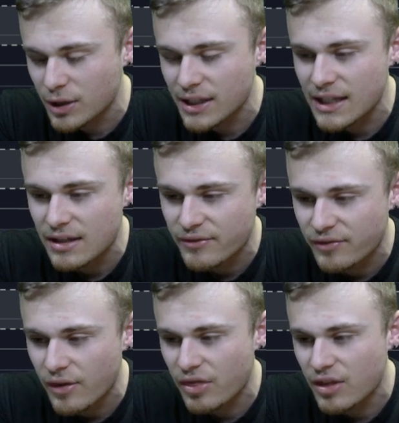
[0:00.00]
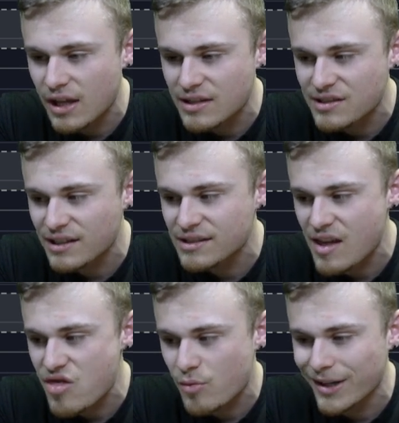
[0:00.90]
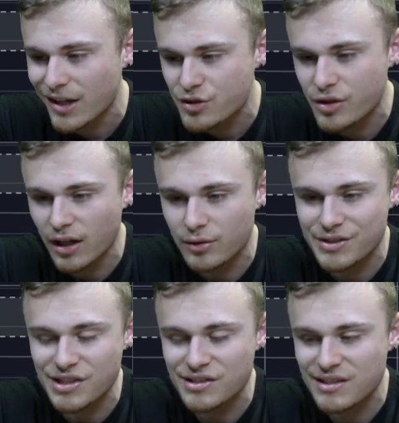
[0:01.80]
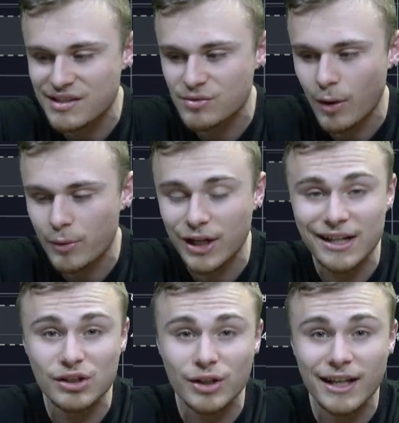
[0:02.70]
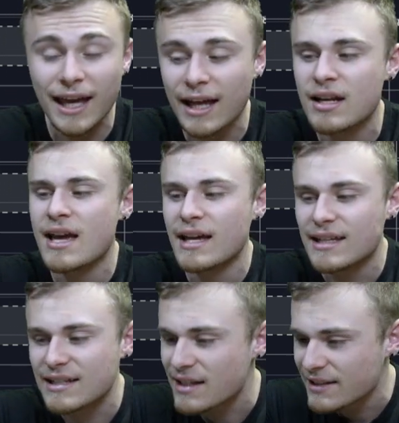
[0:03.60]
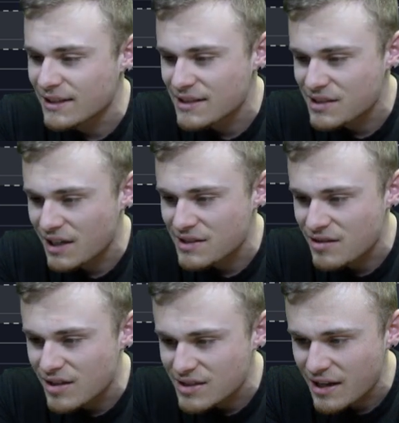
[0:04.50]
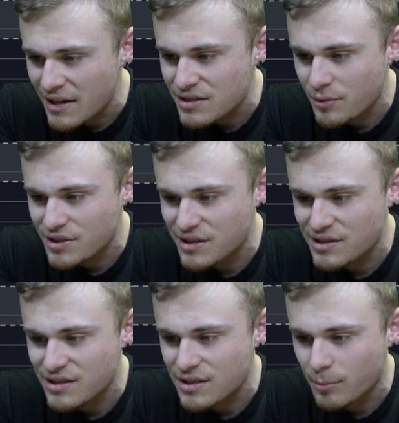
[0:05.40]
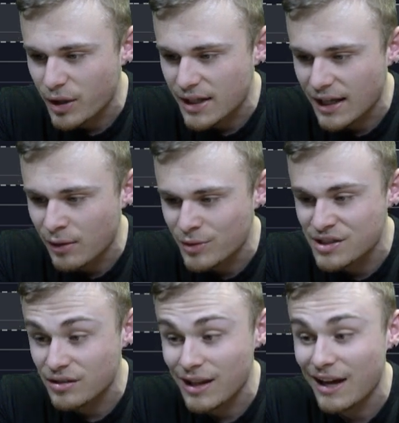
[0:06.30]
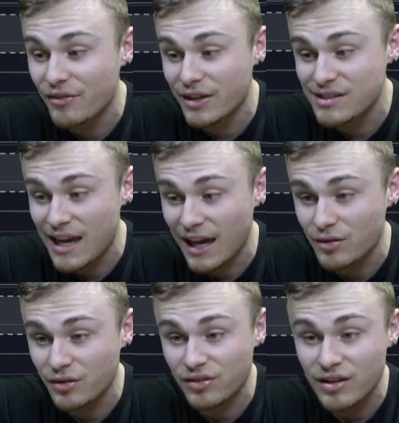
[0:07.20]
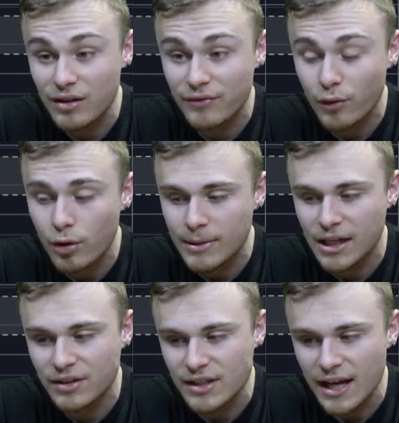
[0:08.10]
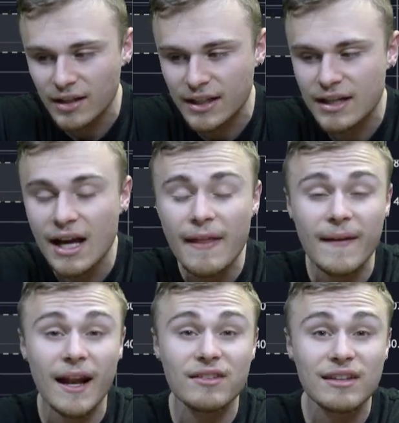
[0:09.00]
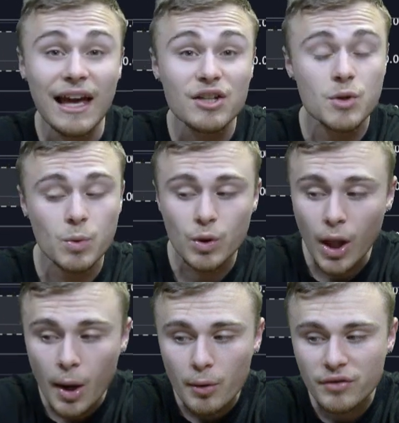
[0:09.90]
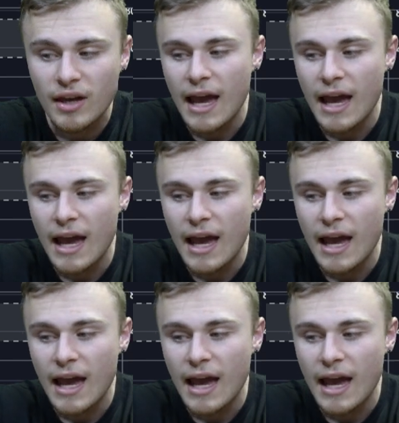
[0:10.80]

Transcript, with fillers: believe the $6,300 resistance is what we're kind of looking at. Yes, I did discuss this as the resistance to break, and we still have this candle still forming on the daily that has yet to close,